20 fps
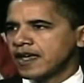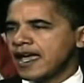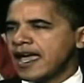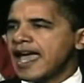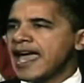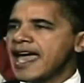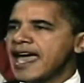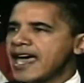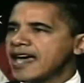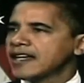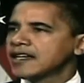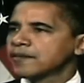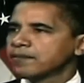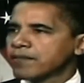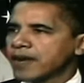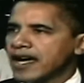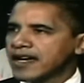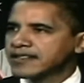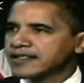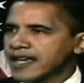and
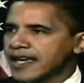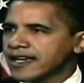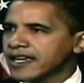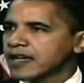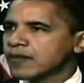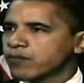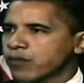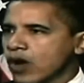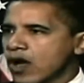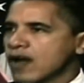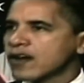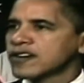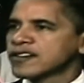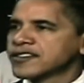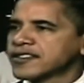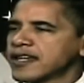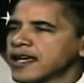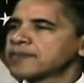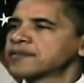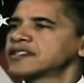by taking broader
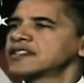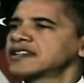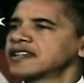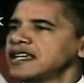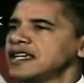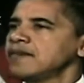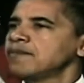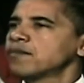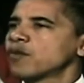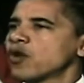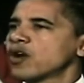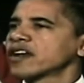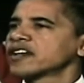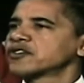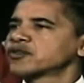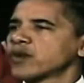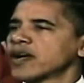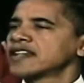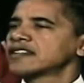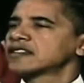steps to keep
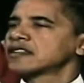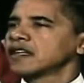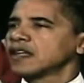mortgage rates